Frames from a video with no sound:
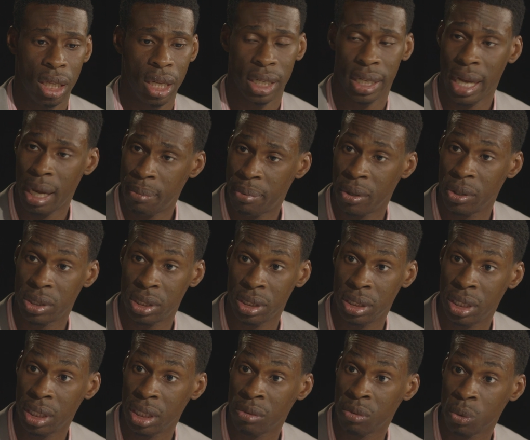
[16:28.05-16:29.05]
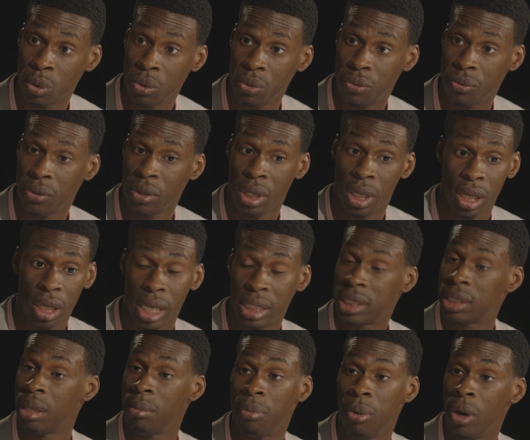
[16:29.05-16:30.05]
like that person, Dylann Roof, at
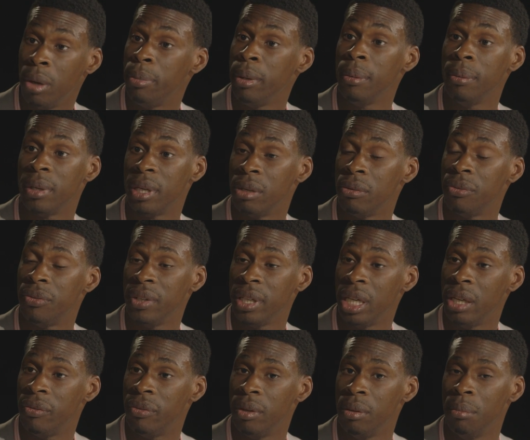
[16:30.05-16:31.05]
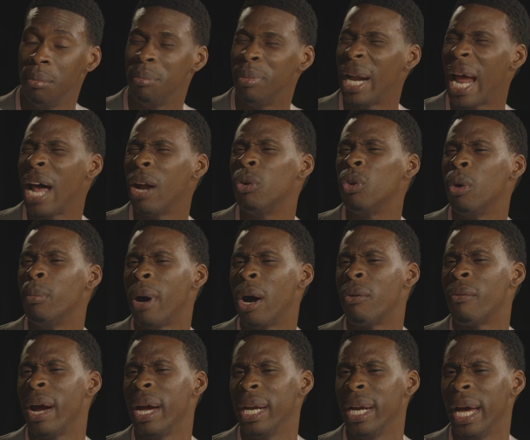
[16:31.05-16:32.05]
some point people can forgive him. But I don't know
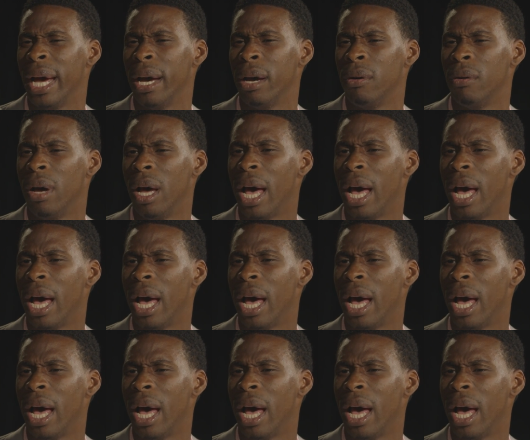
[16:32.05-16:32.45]
about right now.